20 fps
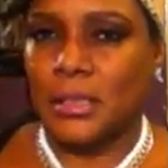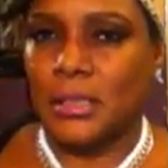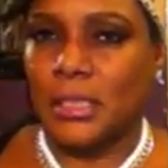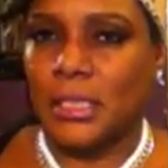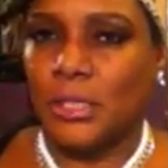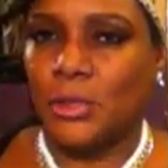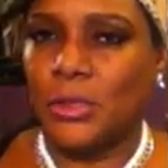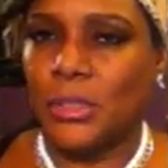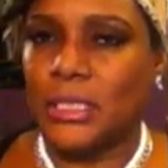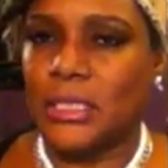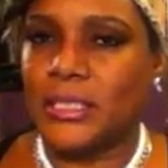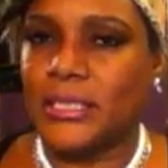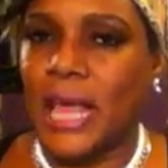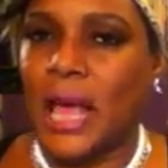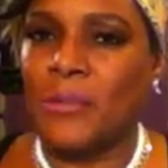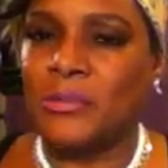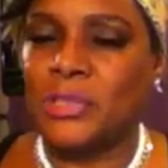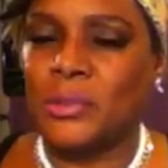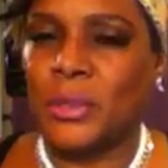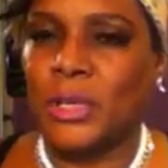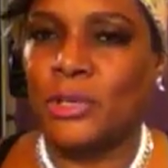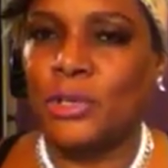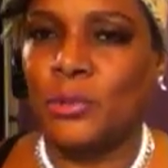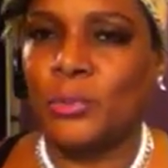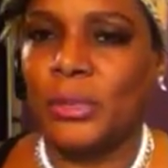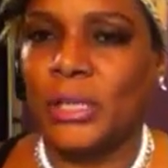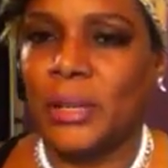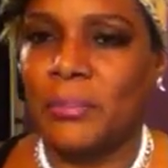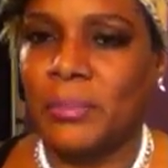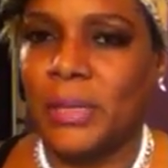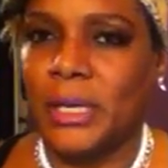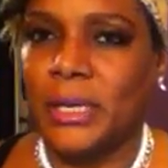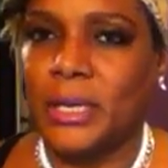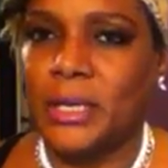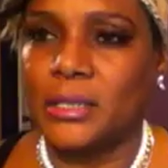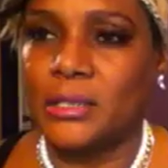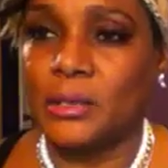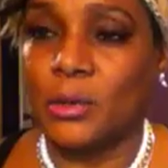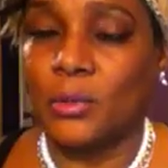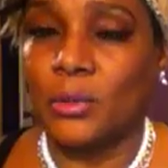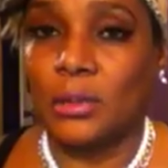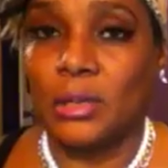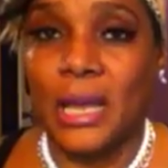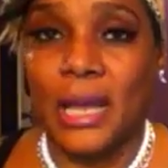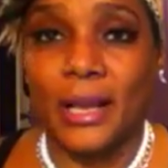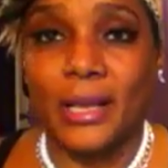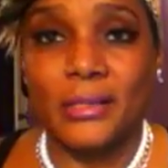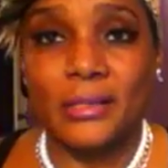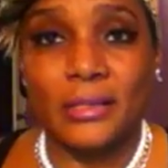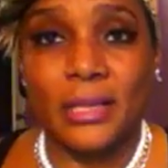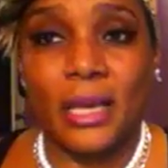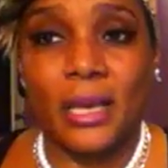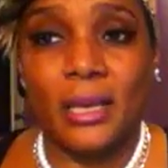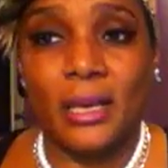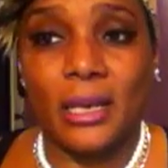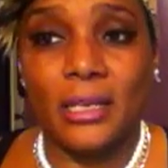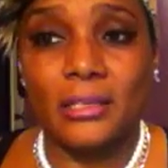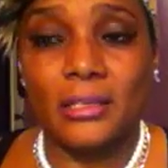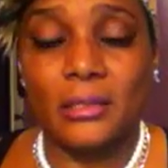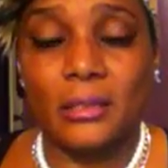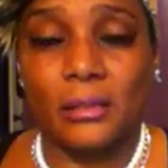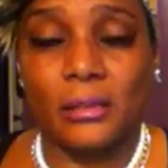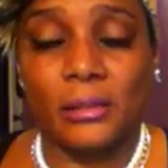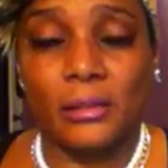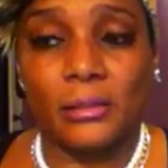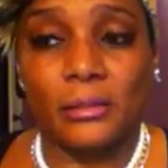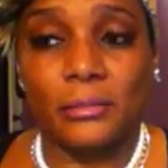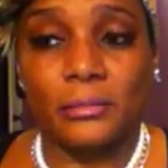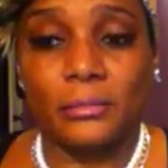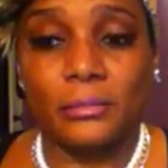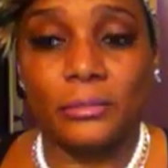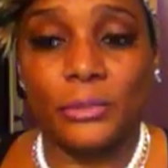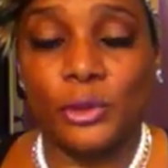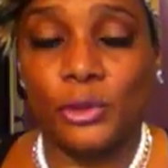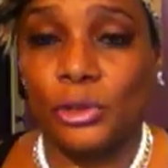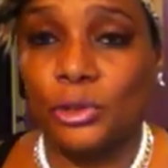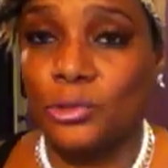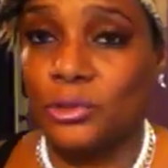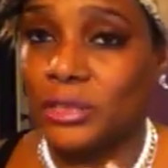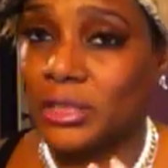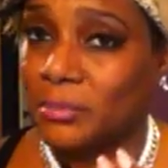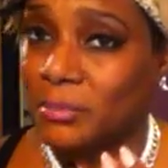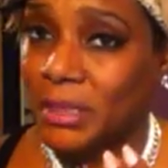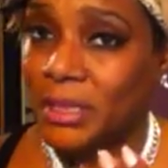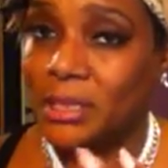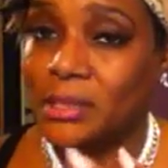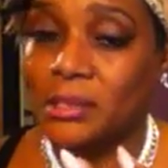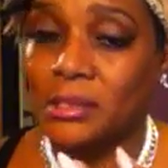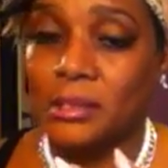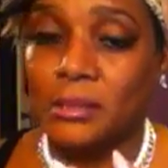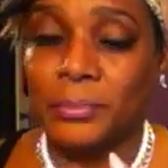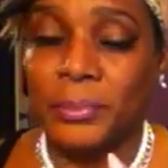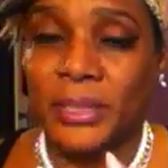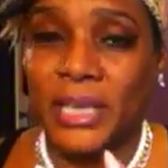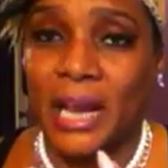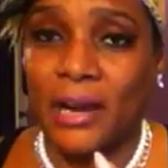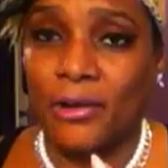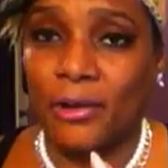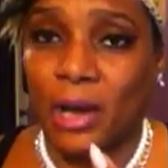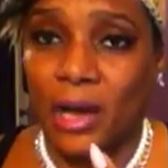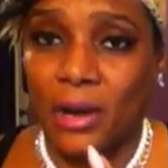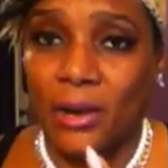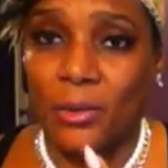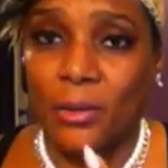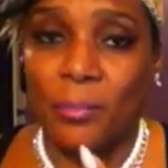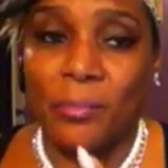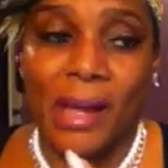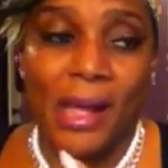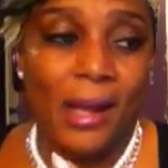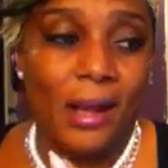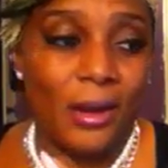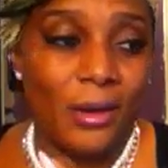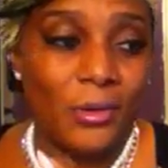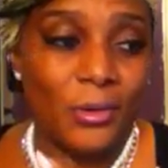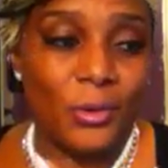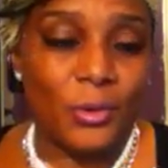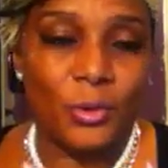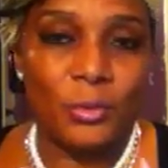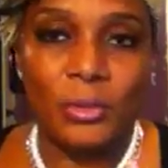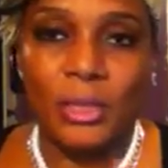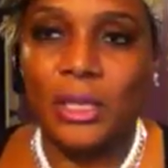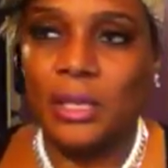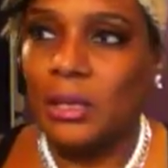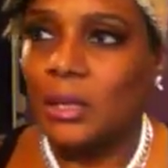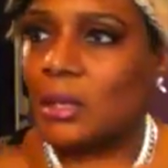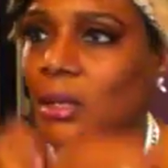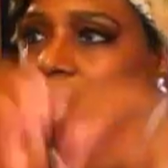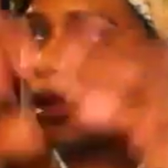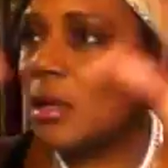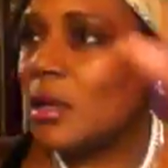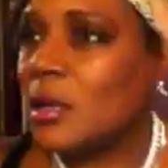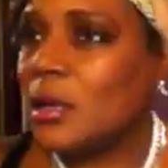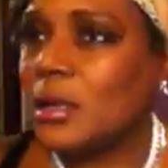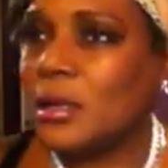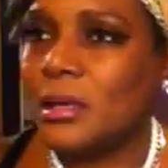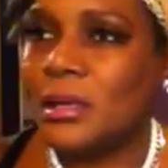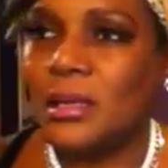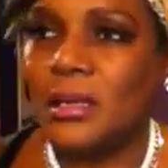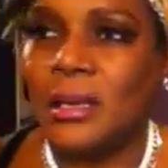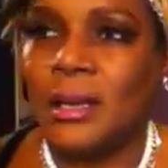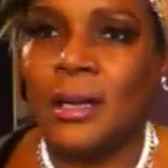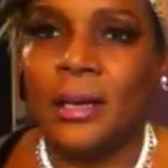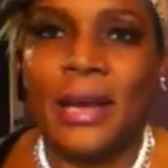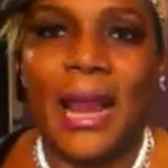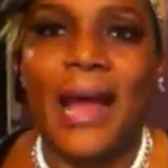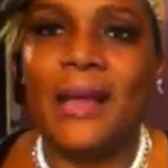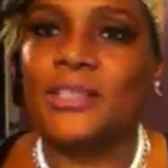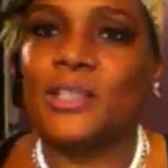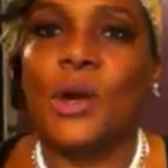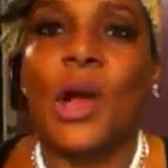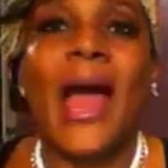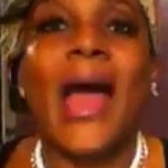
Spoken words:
and you can decide what you want to do with that money. So like I say, that's you can use that money to put down on the home, buy a home, gut out your